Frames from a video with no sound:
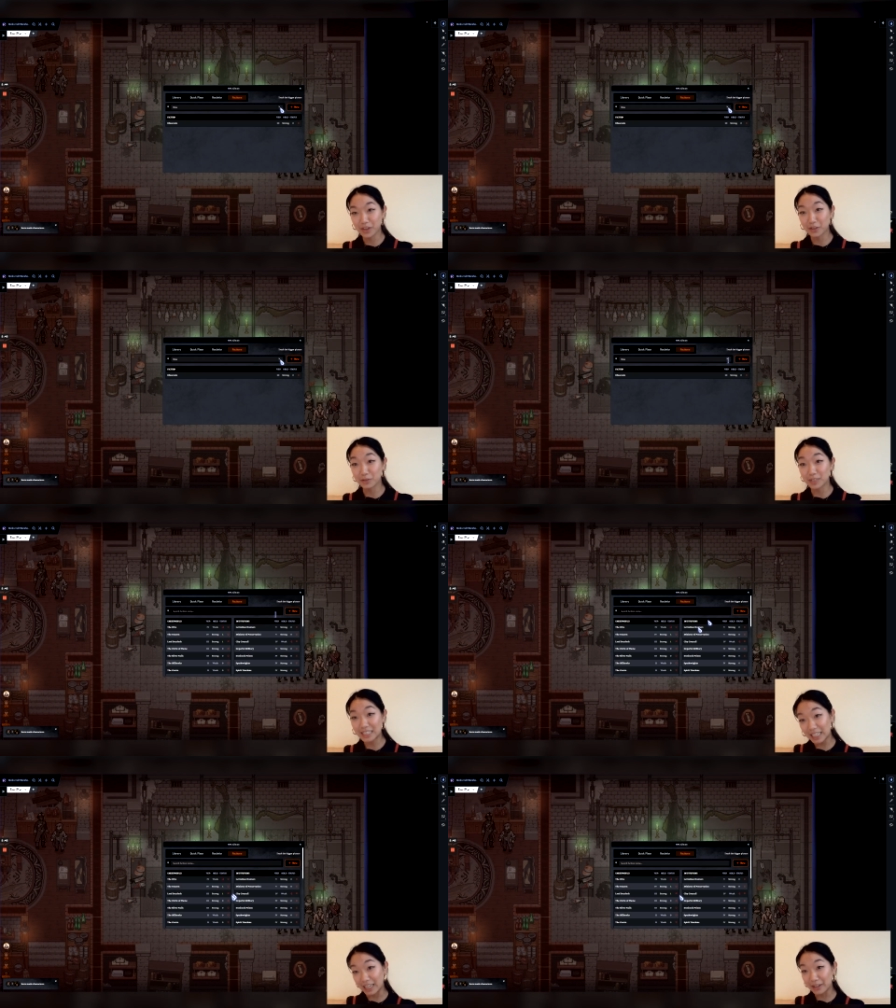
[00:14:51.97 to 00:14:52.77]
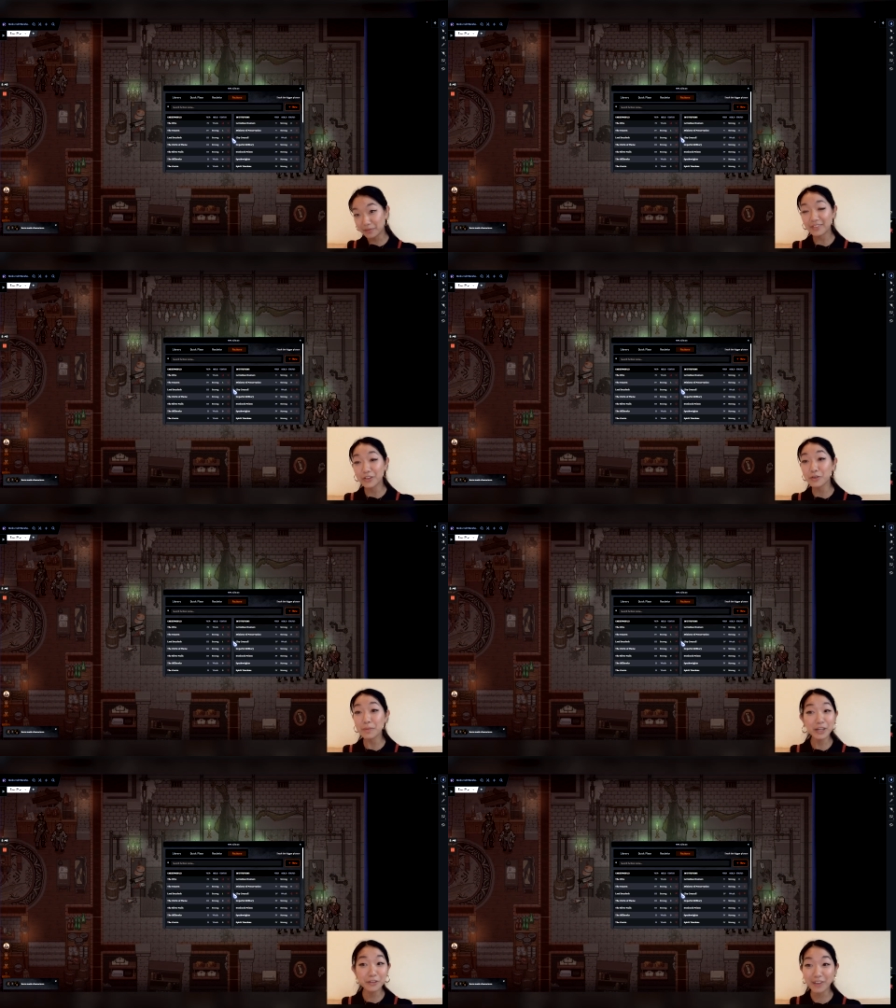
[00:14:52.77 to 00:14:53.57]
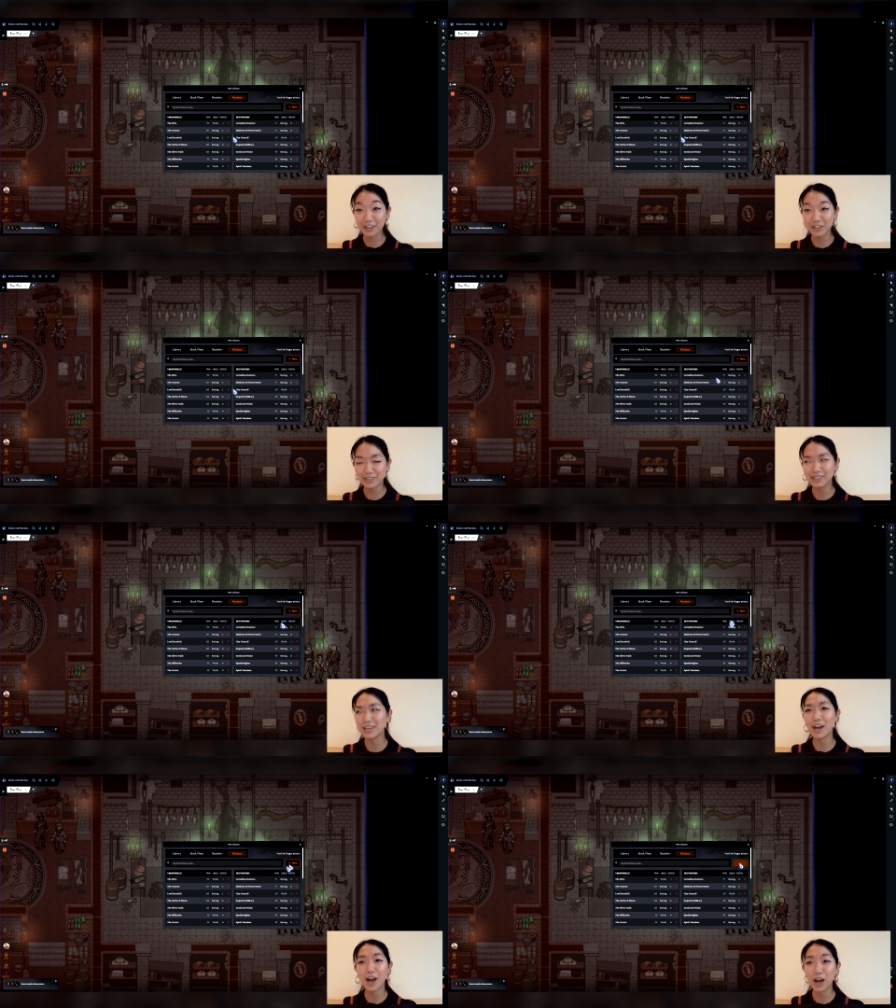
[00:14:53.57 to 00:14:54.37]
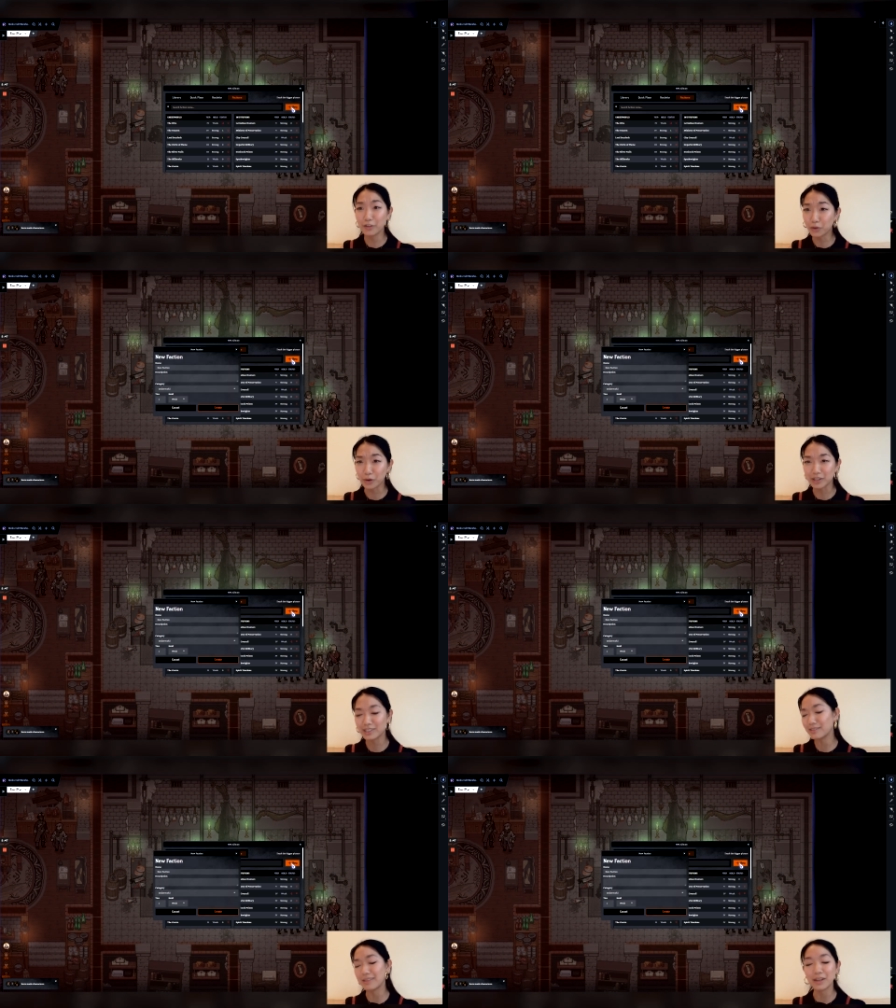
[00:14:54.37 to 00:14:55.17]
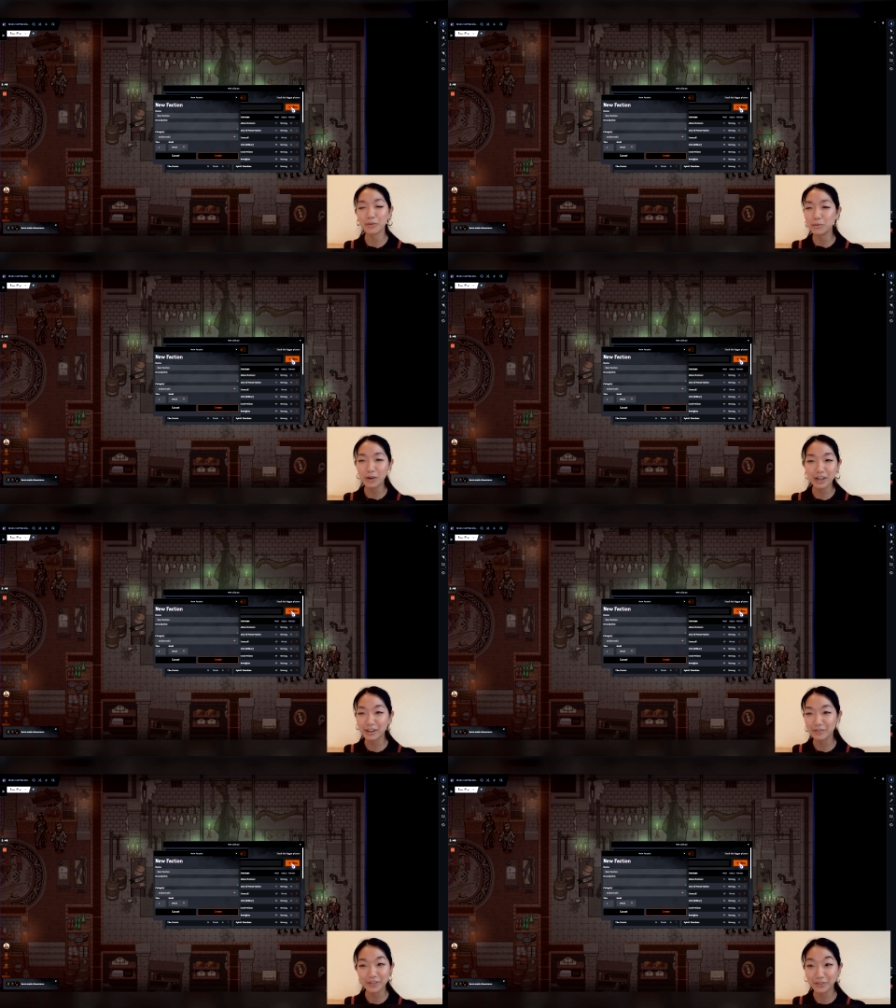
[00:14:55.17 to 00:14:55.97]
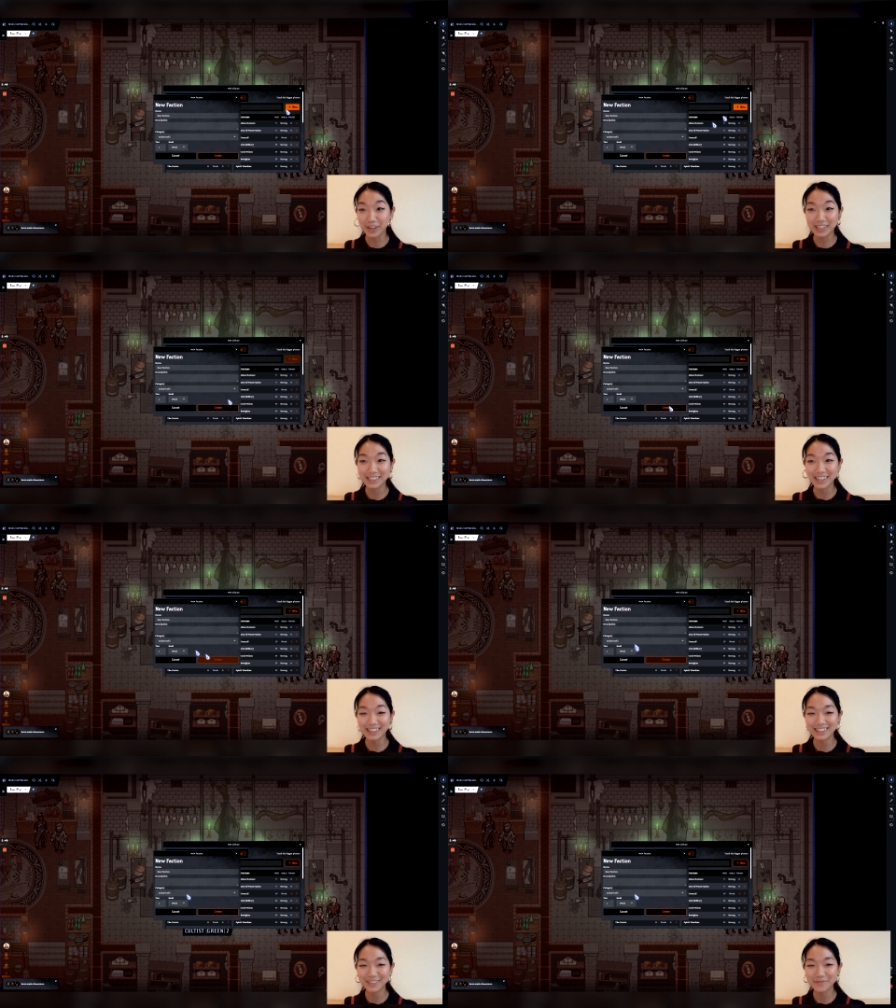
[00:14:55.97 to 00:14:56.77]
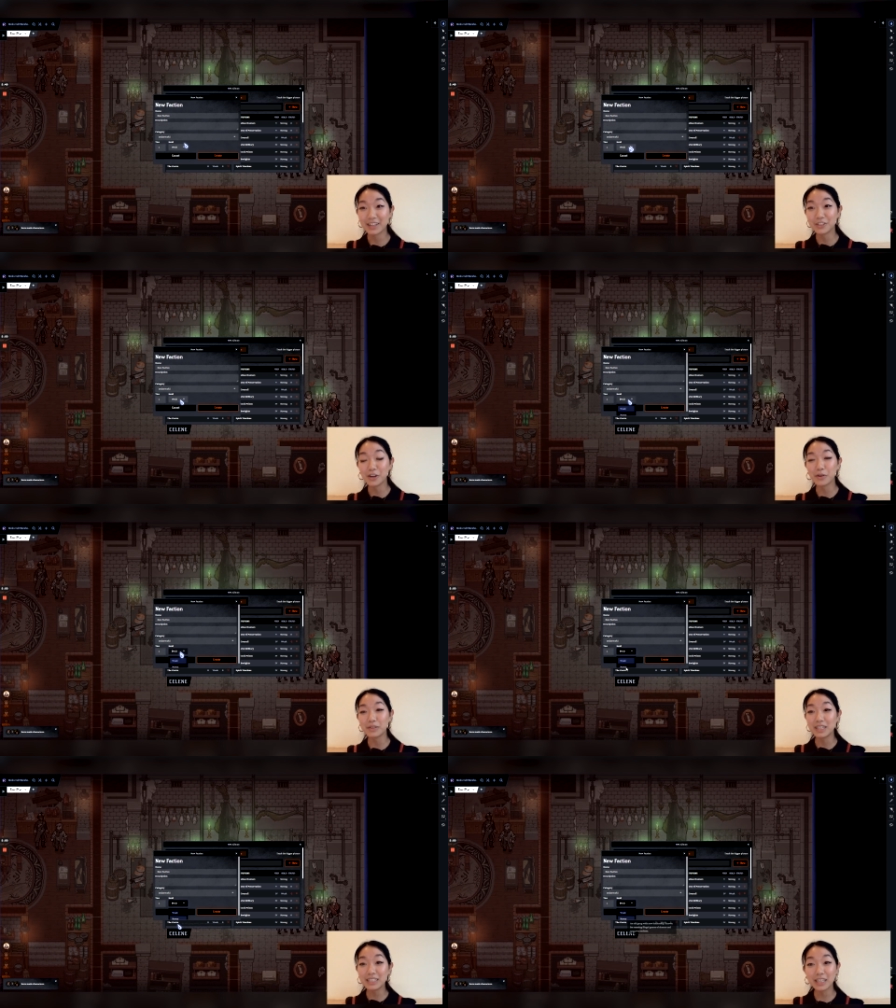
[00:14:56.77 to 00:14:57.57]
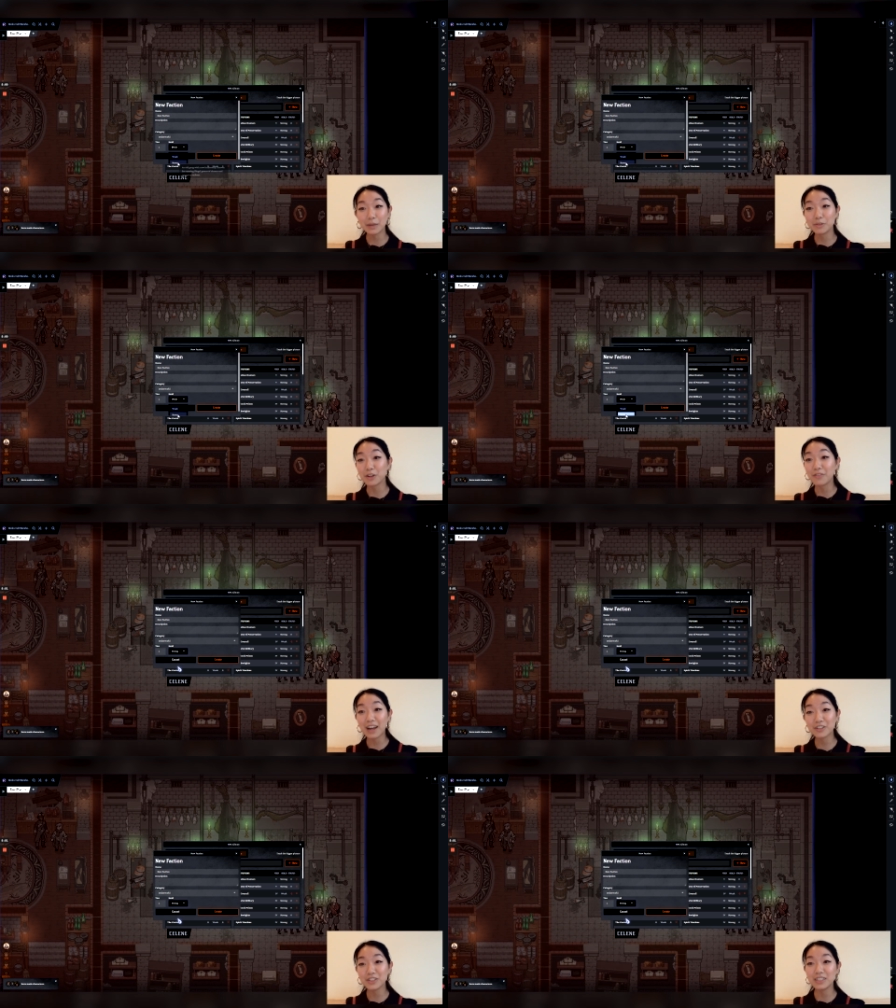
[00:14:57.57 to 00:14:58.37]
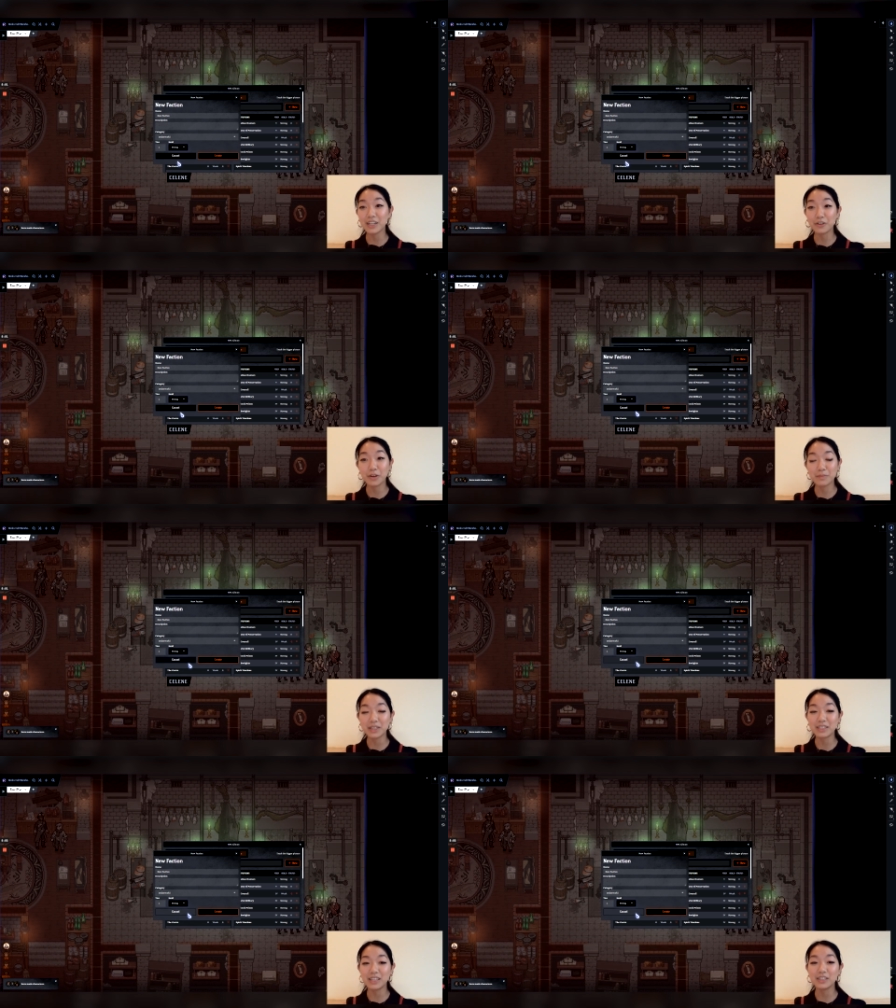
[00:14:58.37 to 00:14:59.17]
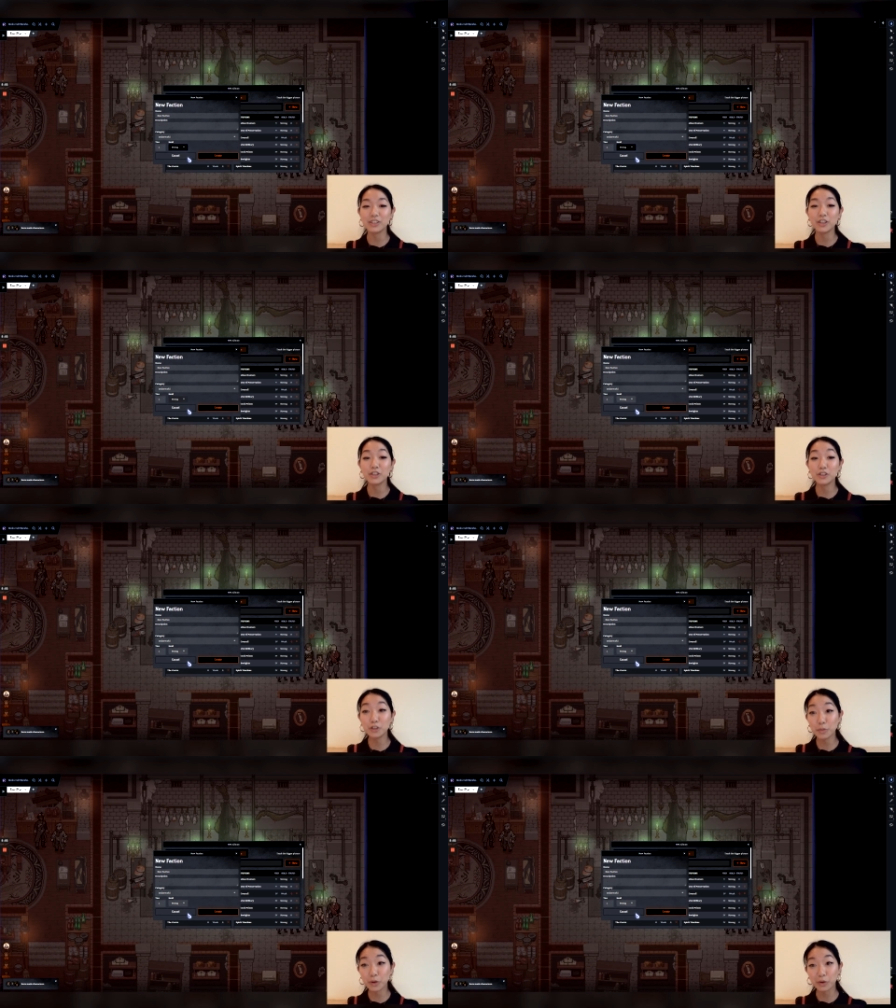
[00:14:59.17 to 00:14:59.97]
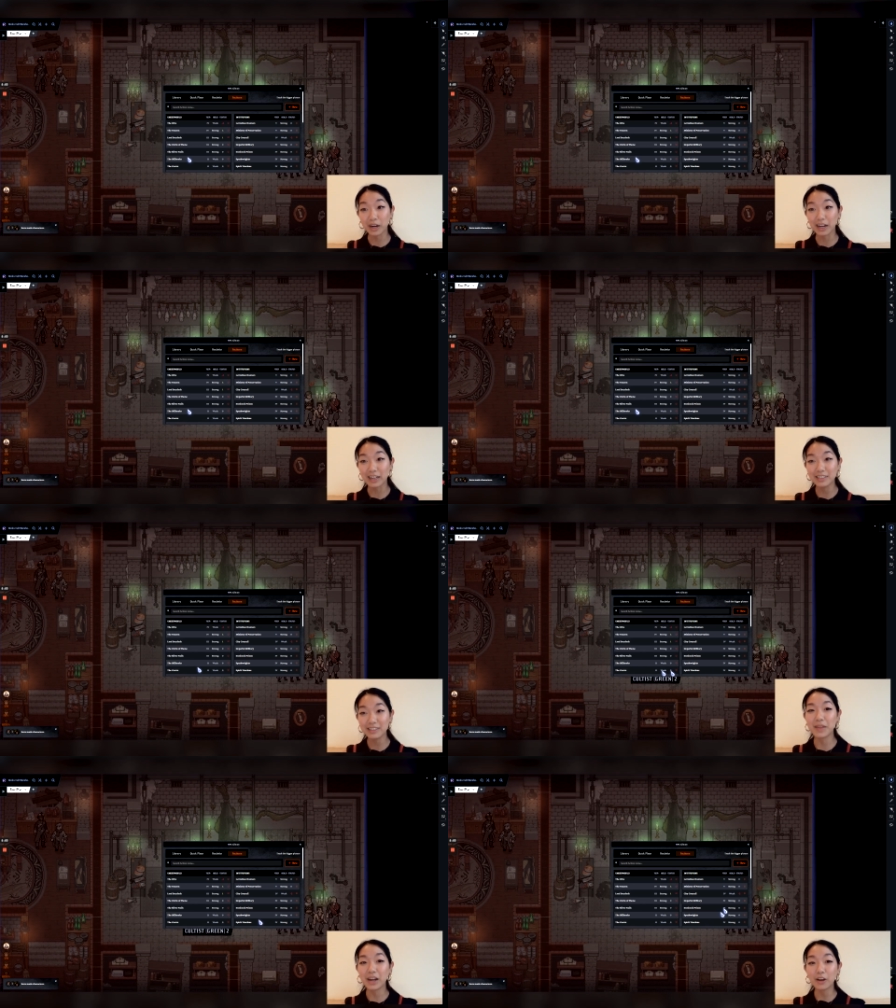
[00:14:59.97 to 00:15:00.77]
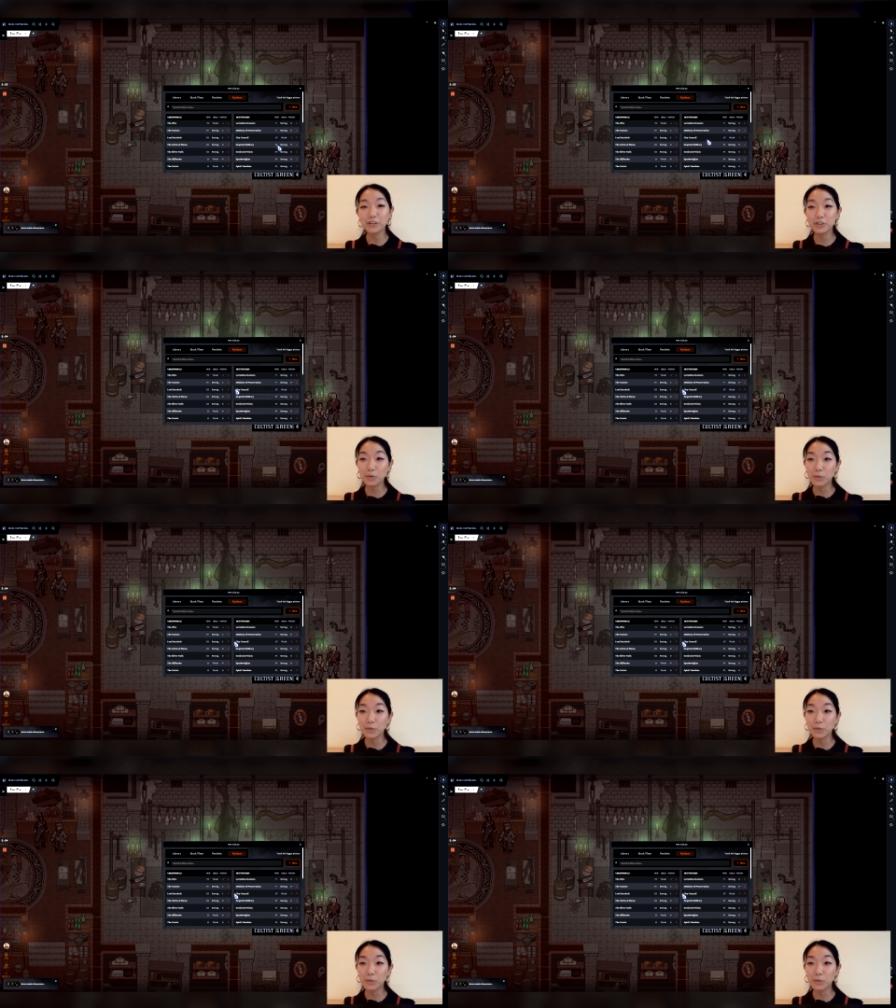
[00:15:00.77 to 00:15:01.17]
you will see that you can make new factions. Of course, like one of the funnest things. And so this keeps your factions and your NPCs super organized. And I also